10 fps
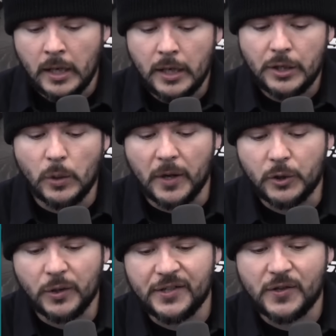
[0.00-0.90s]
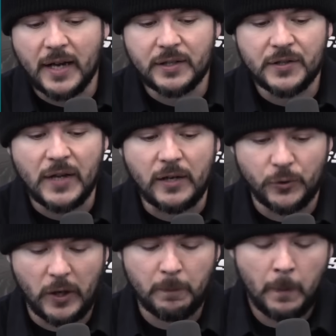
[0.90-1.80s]
You want to criticize
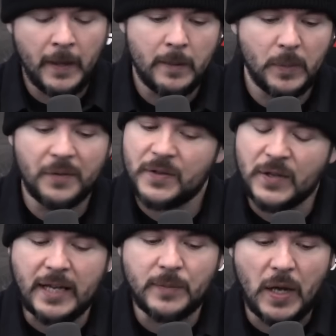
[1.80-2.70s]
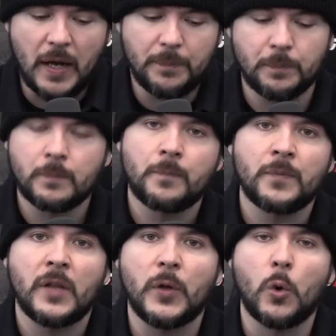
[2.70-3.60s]
Cassandra, but at the same time,
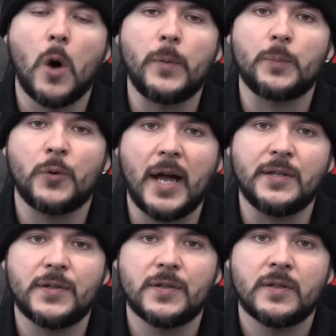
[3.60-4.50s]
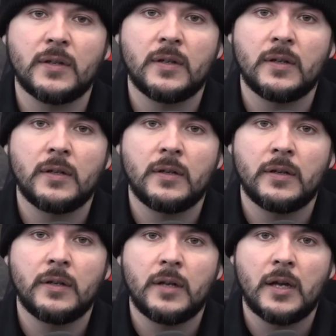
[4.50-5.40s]
the corporate press,
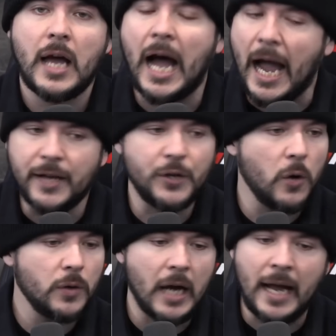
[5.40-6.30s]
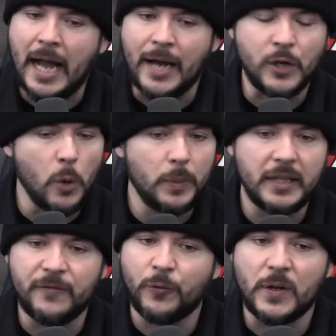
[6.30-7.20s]
I don't, I, I don't
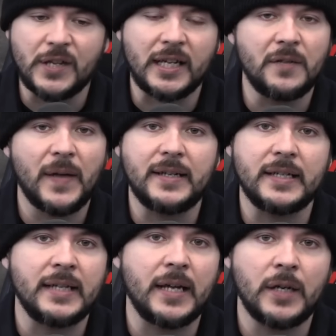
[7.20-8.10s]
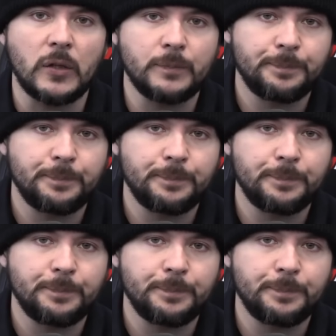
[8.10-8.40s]
believe for a second they did not know.